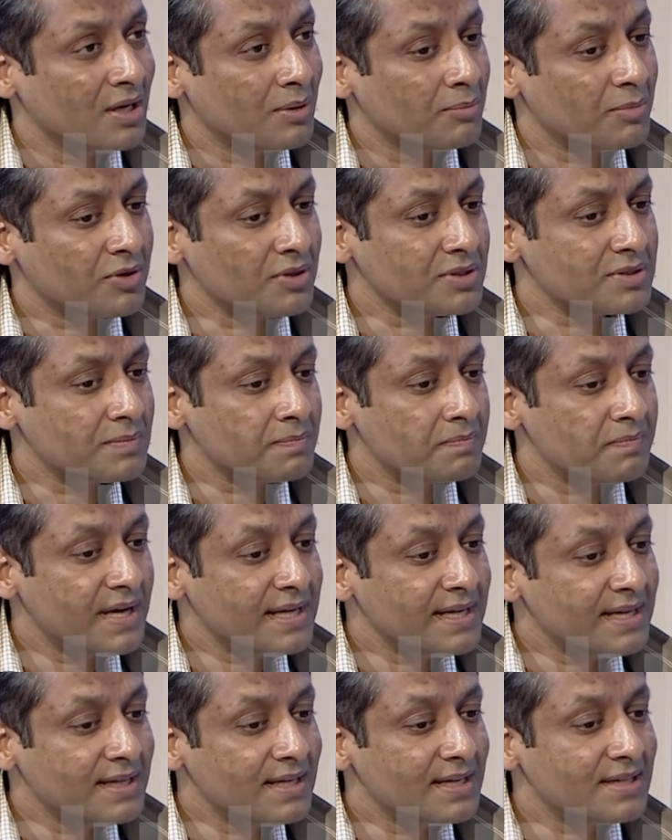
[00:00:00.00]
Because
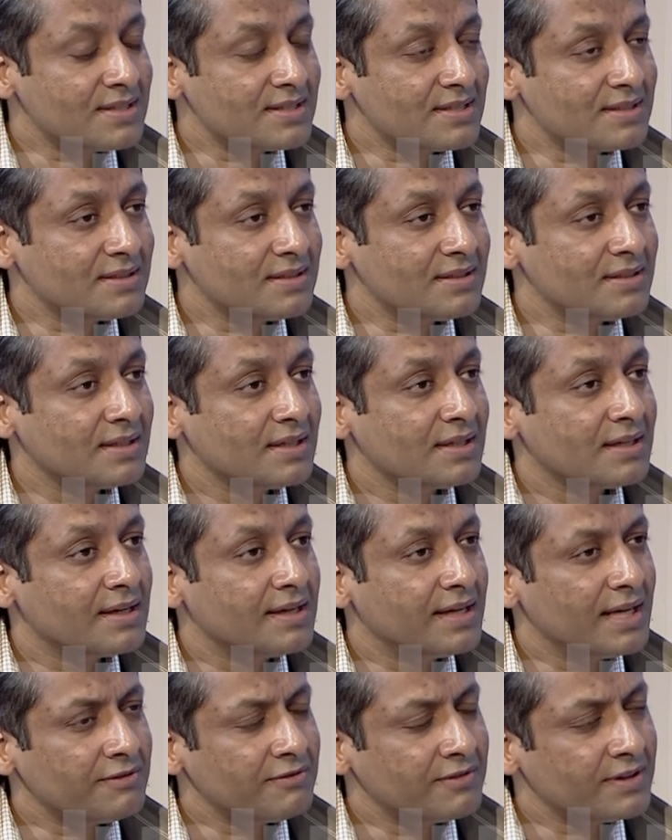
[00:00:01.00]
meditation
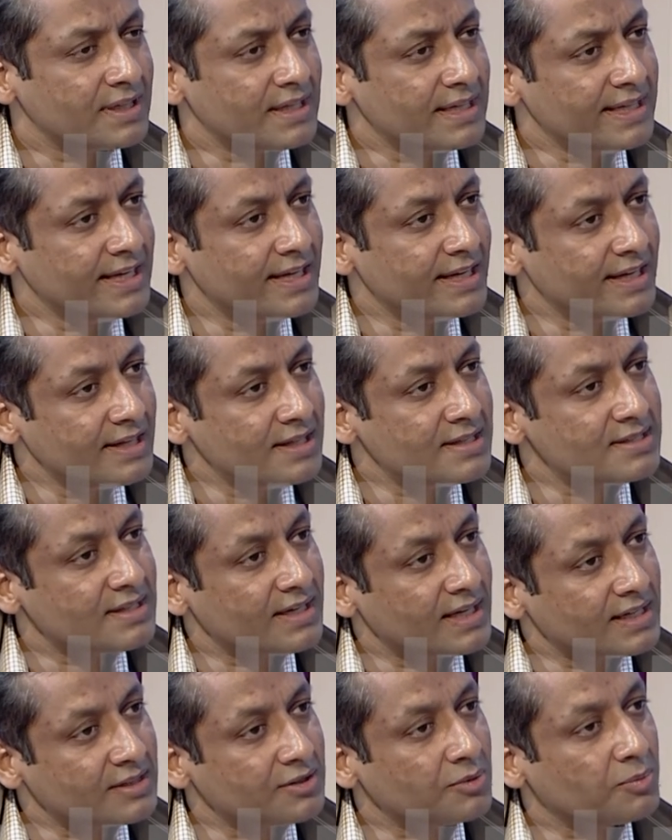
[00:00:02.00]
definitely heals
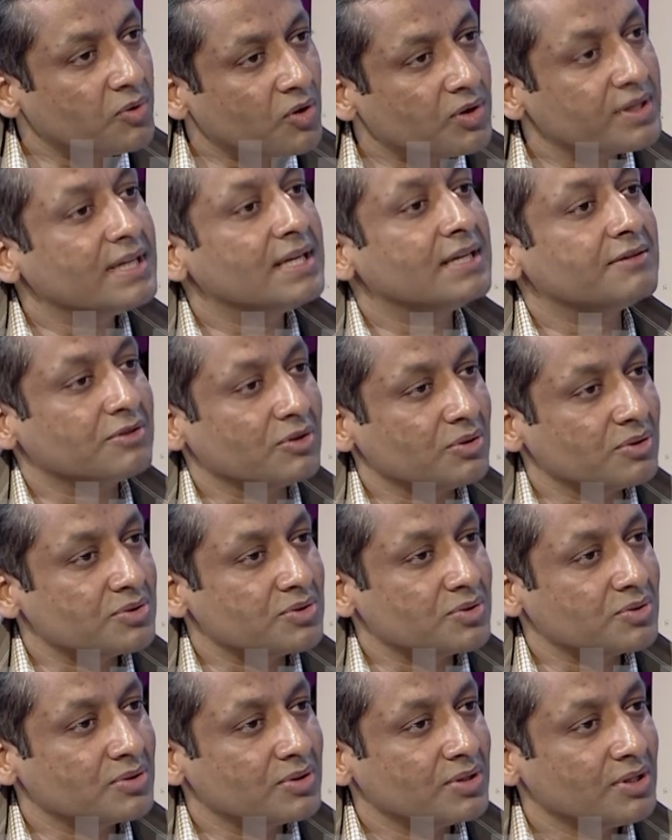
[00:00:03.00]
at your body level
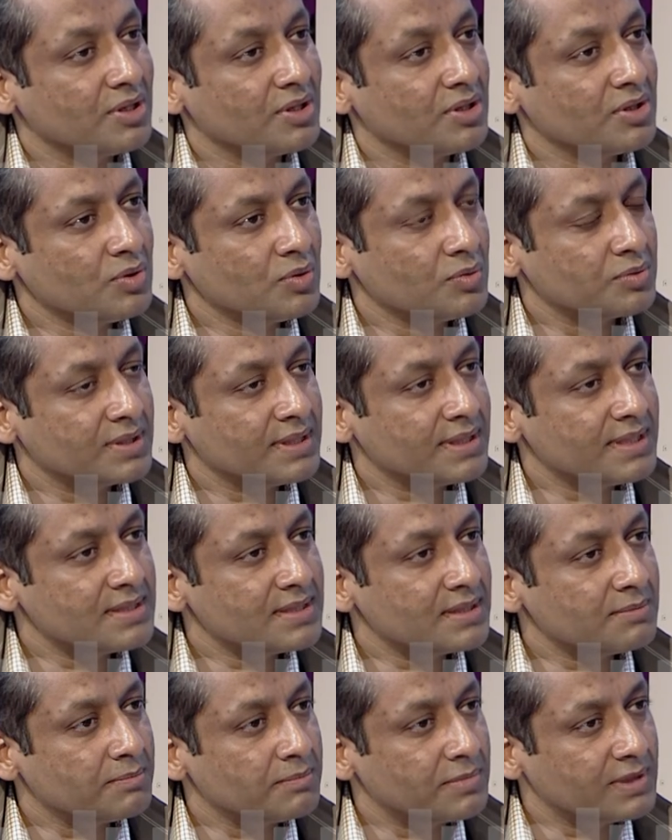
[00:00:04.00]
also you know, there is
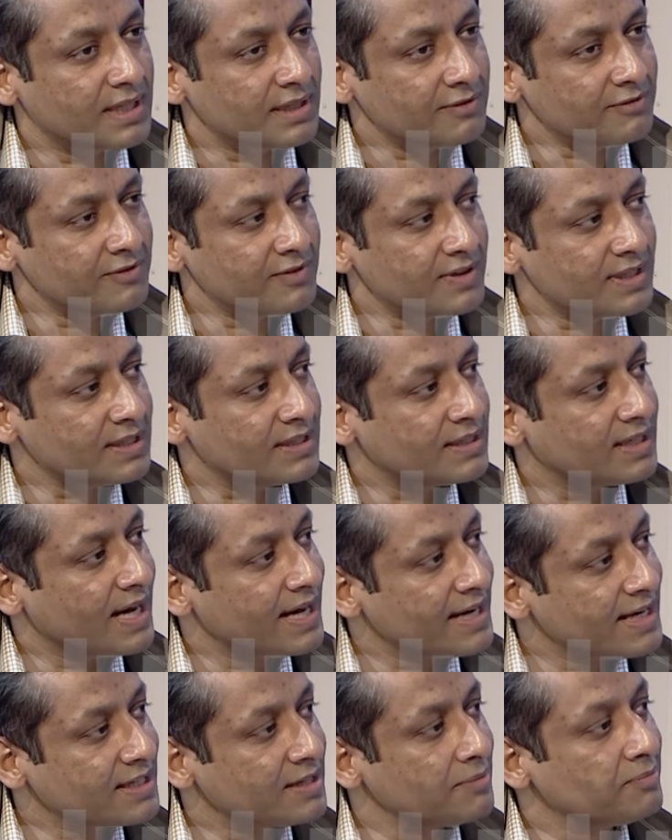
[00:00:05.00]
a definite
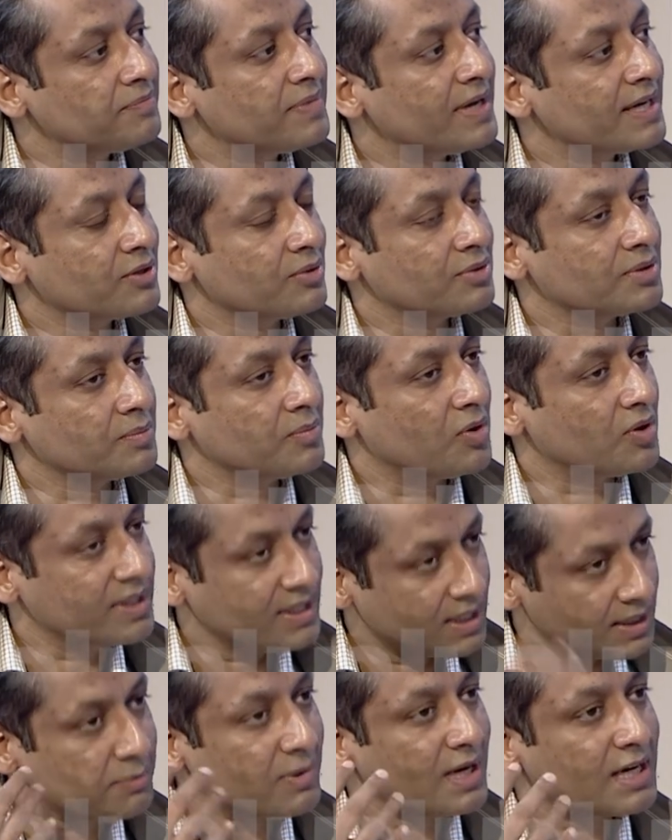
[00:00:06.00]
direct impact on the body
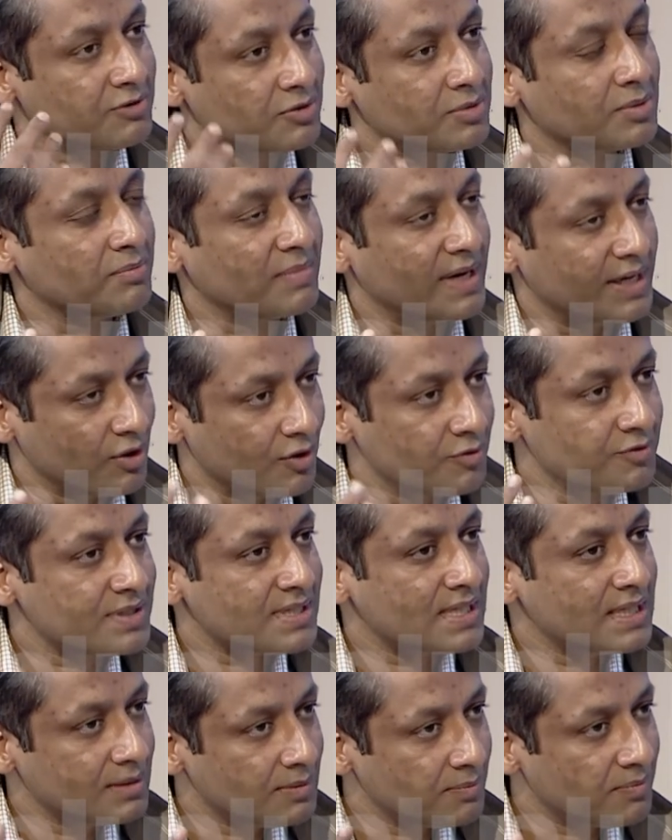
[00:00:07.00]
apart from the mind.
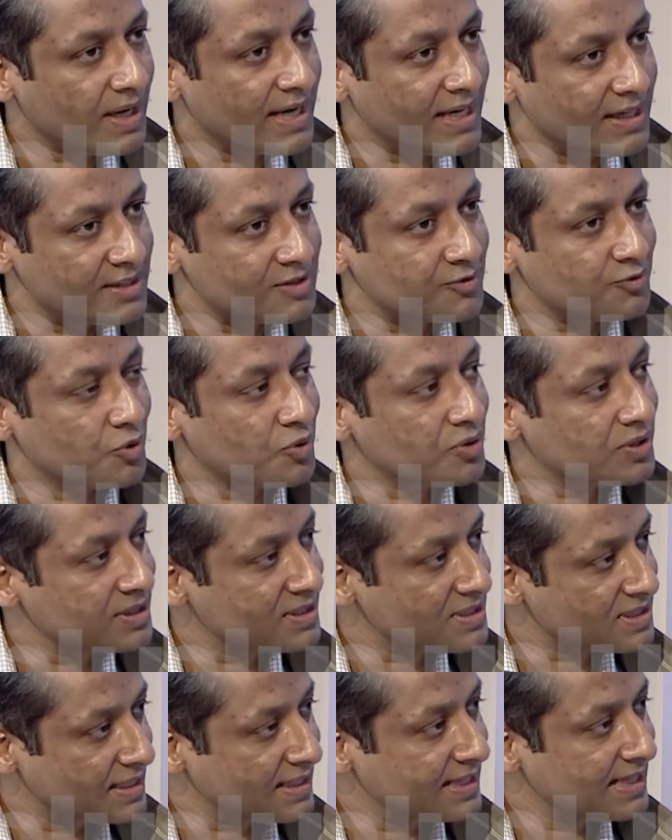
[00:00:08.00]
Obviously, the mind is
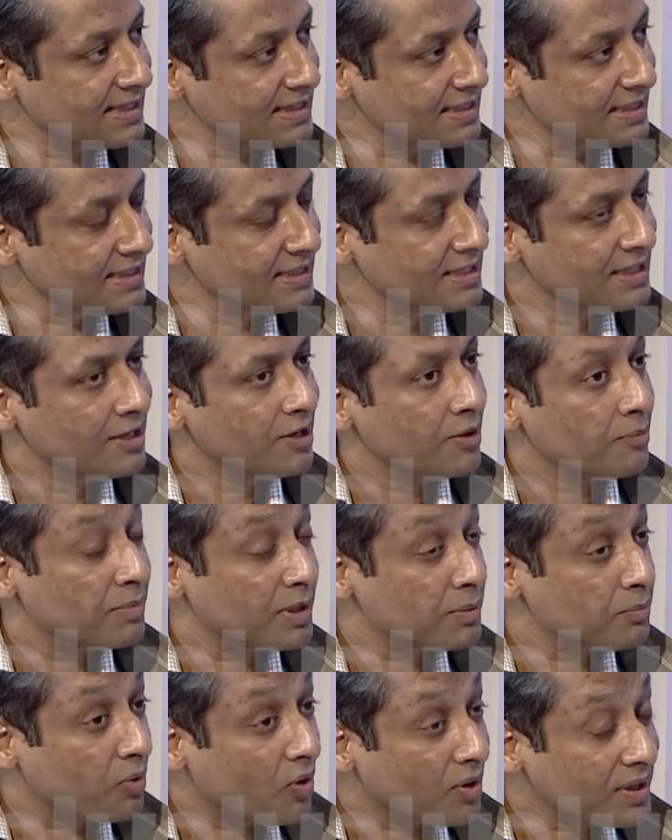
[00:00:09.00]
focused and healthy,
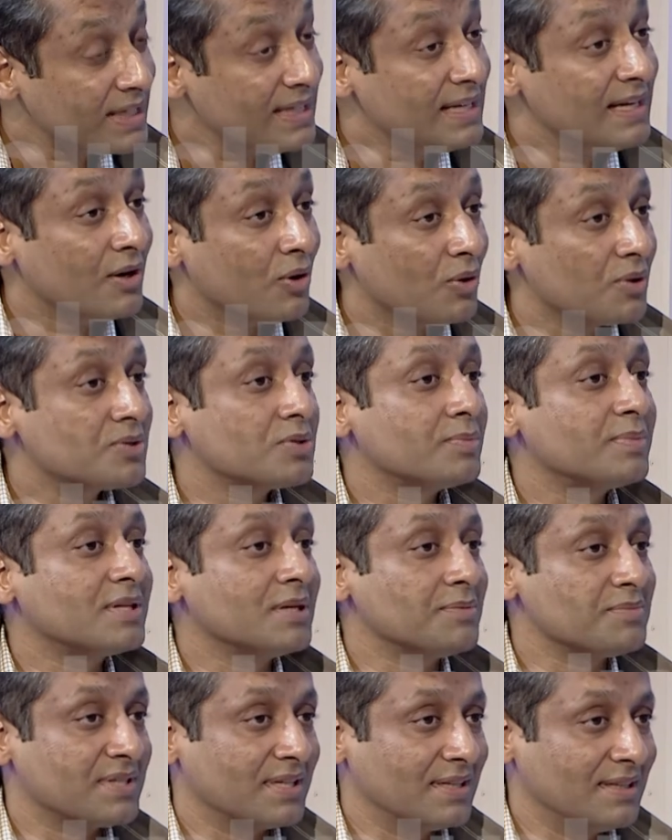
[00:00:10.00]
but body also
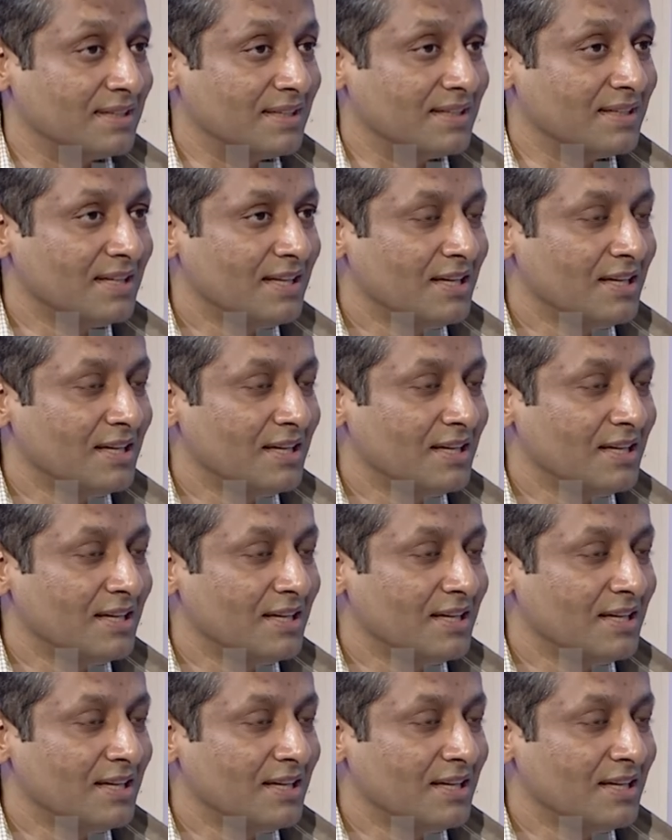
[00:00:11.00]
becomes healthy.